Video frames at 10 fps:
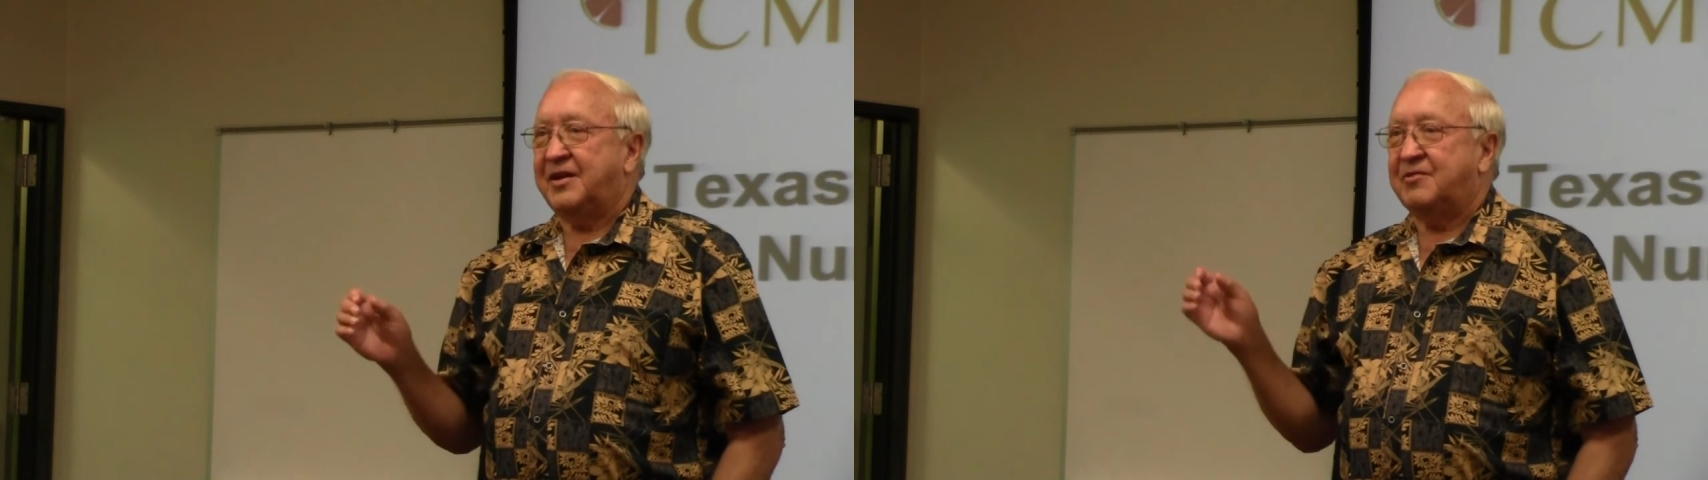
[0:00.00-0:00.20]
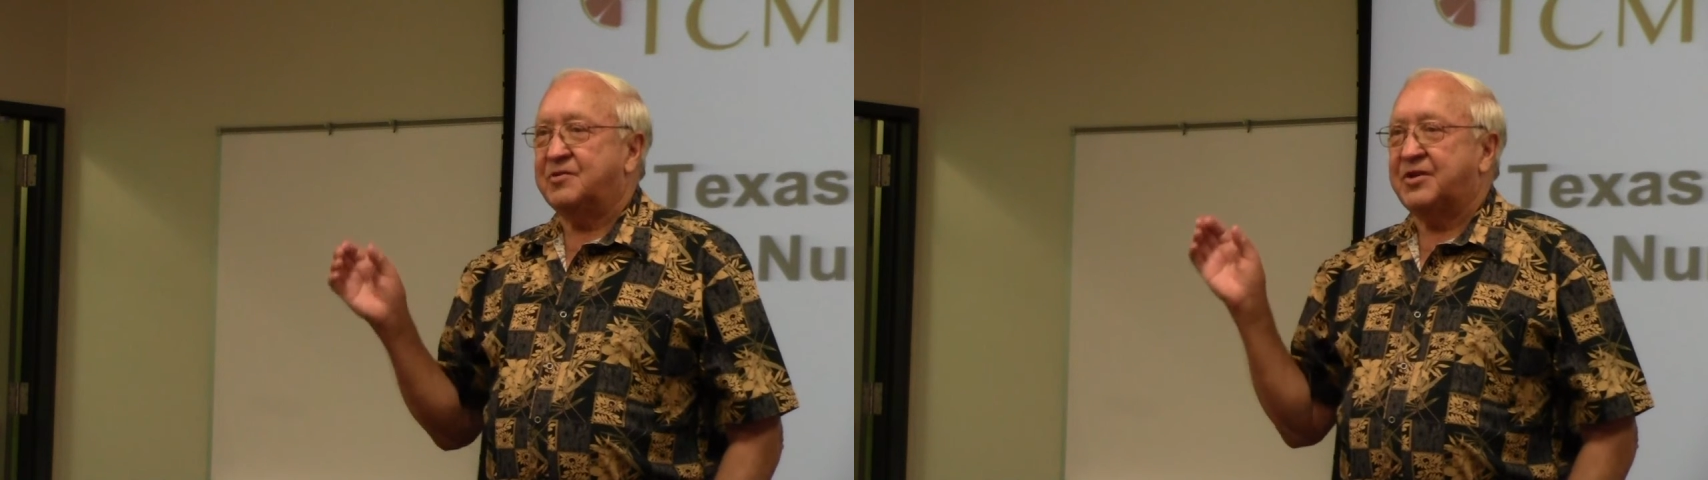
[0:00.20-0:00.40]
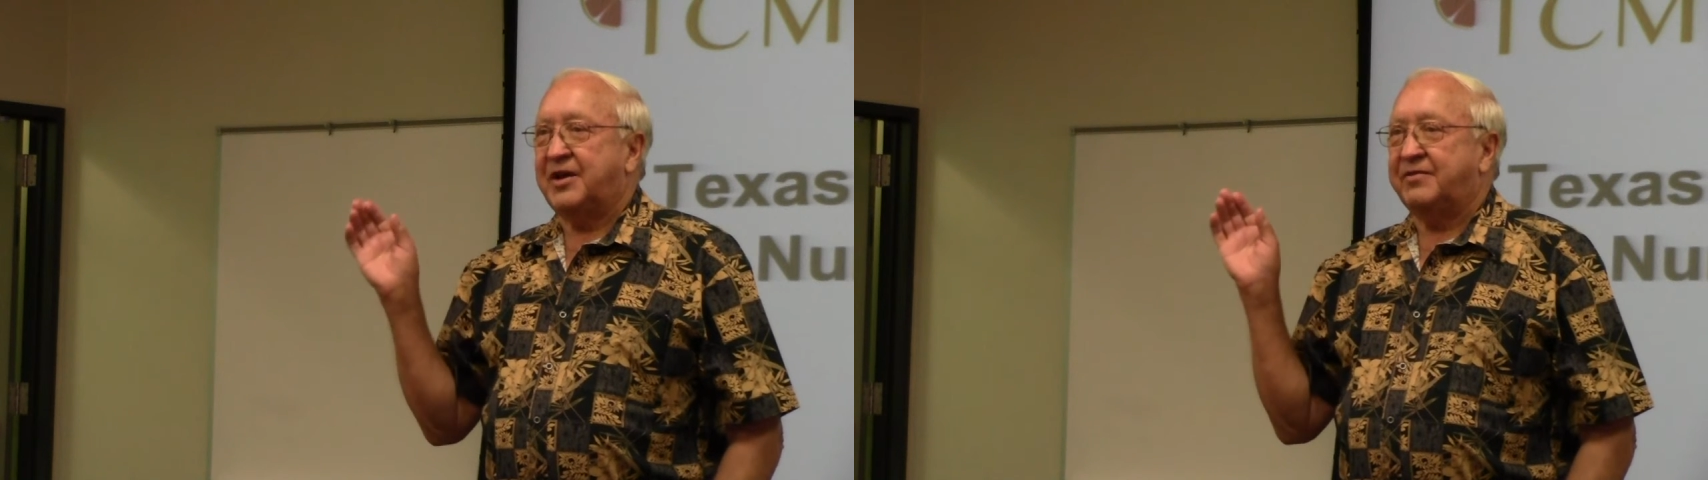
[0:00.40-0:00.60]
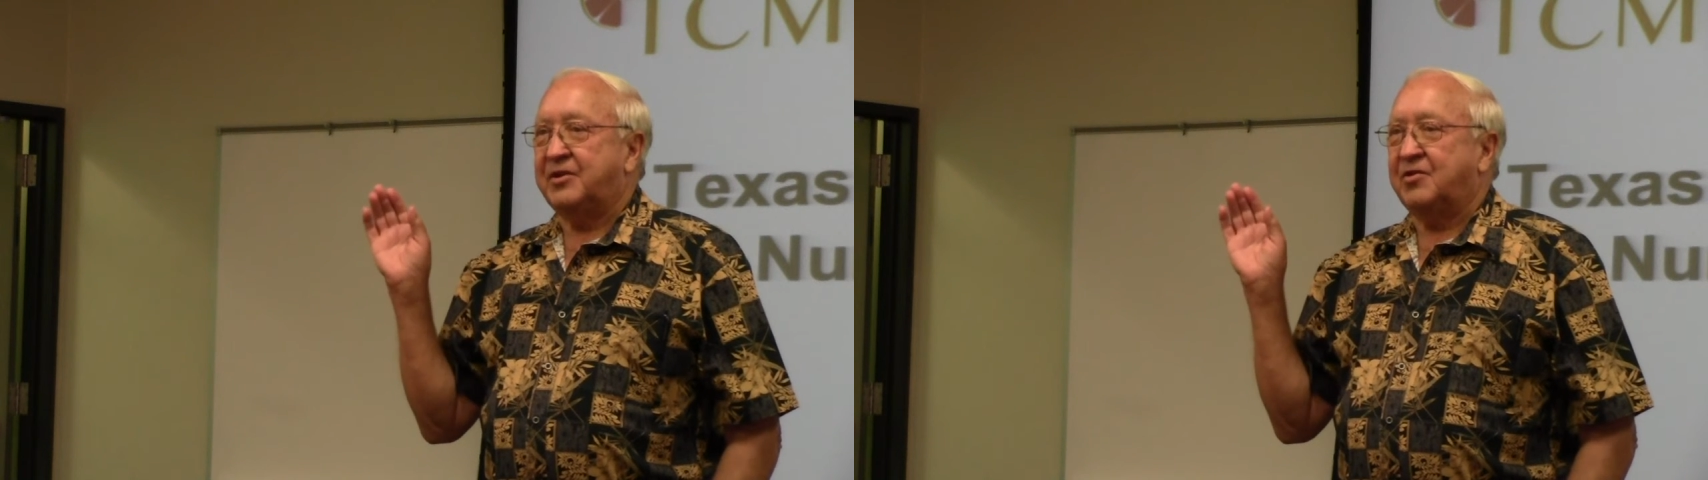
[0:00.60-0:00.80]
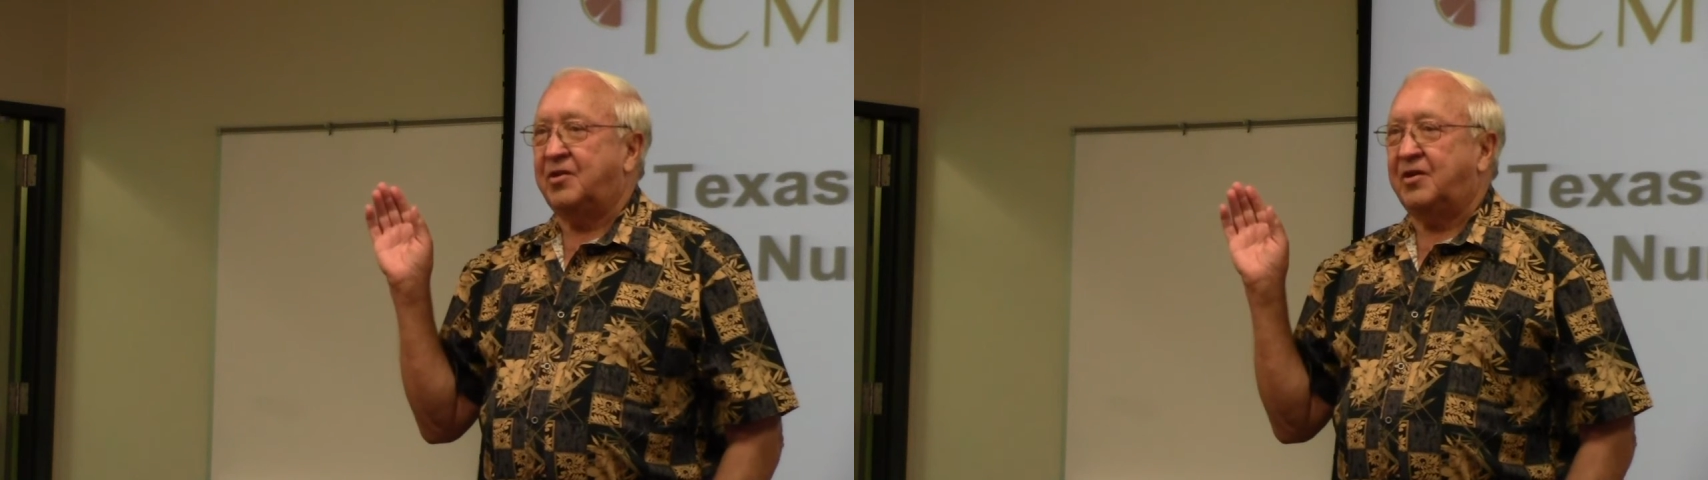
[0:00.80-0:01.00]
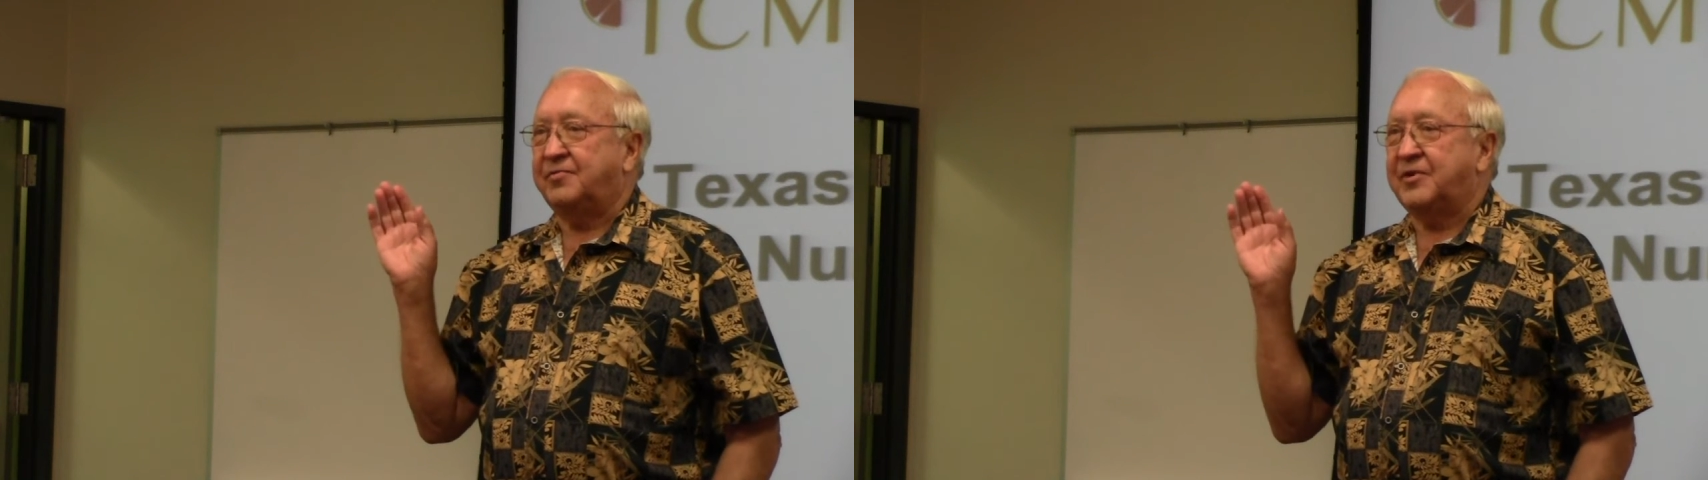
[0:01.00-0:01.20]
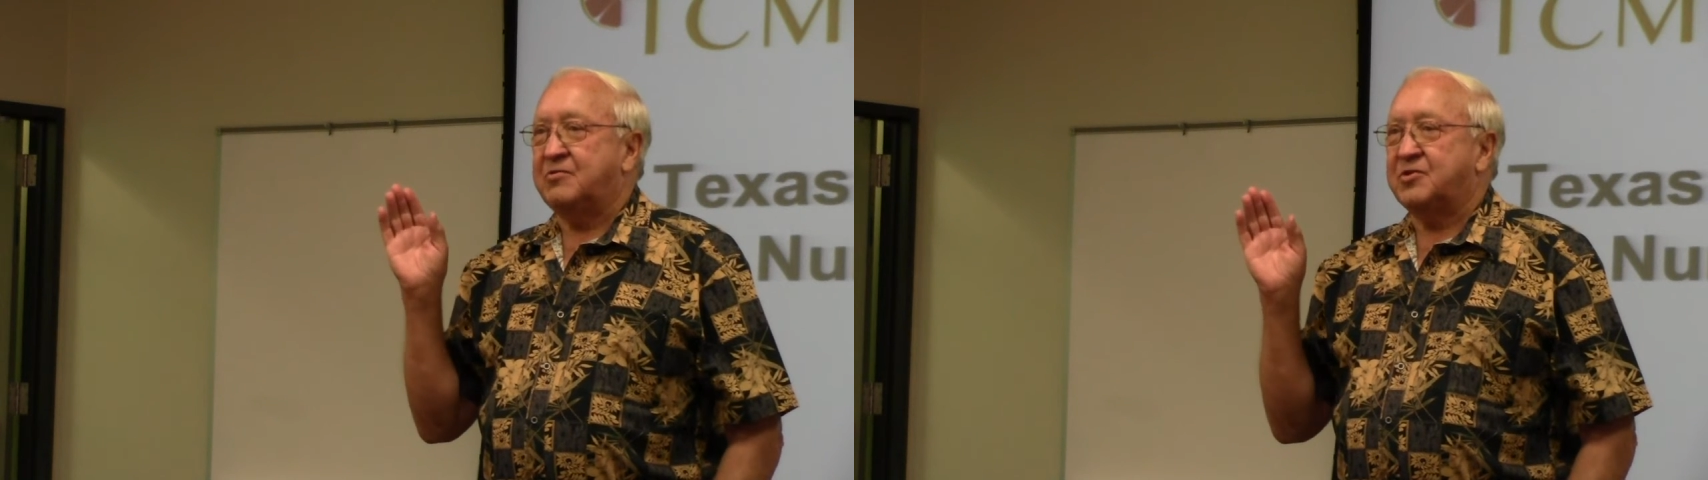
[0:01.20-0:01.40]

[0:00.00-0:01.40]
I was having a problem.